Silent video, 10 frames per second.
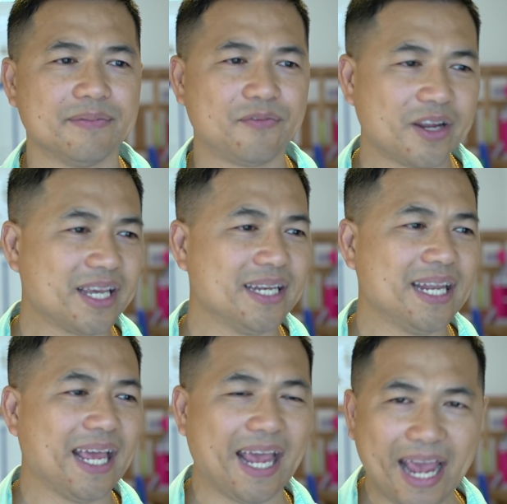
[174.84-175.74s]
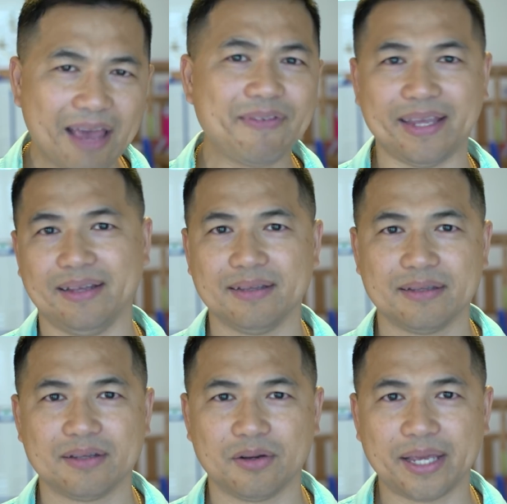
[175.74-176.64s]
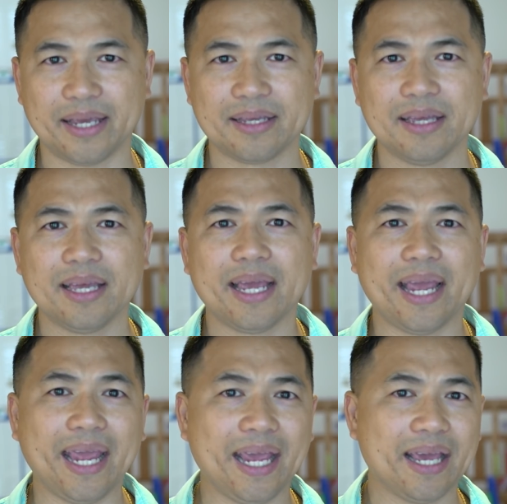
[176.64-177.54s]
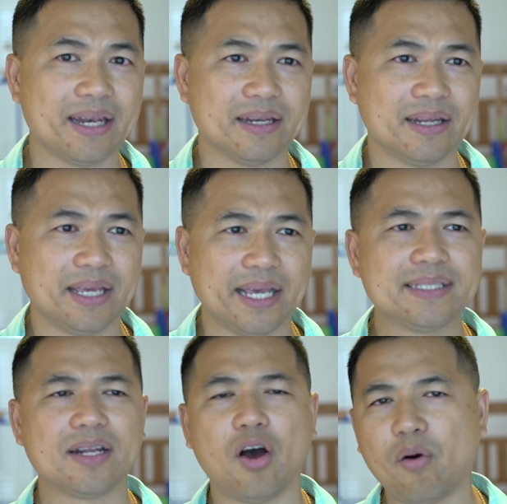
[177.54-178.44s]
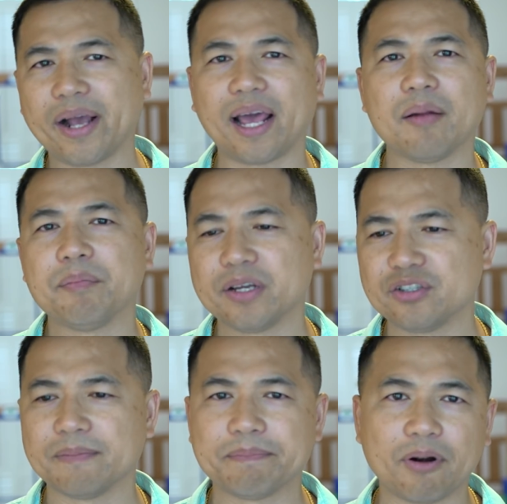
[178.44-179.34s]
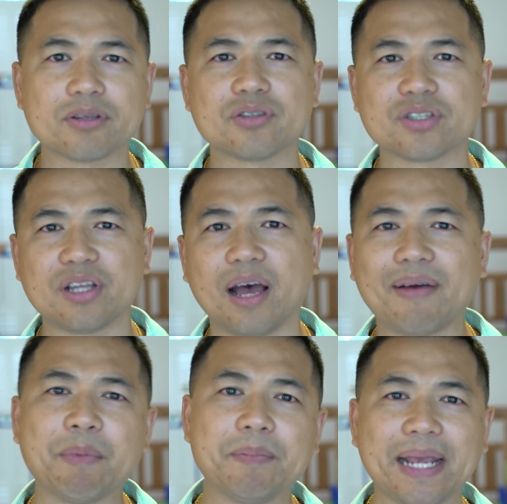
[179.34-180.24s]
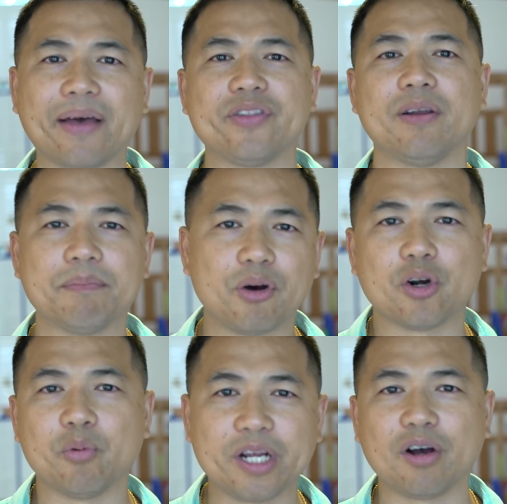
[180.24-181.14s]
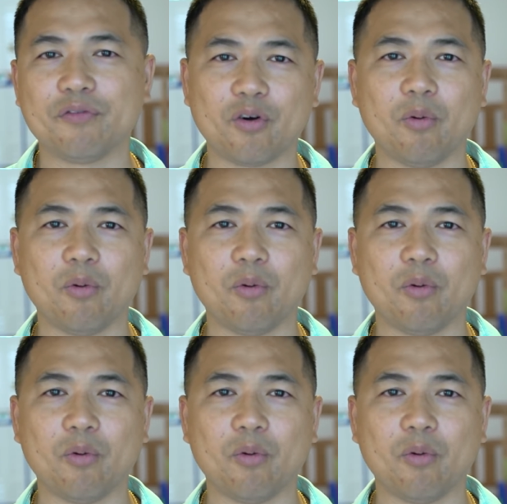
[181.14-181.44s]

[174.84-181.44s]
freaking heavy, okay? And he said, oh, I got a bunch of personal stuff. I'm gonna be out there in Puerto Rico for a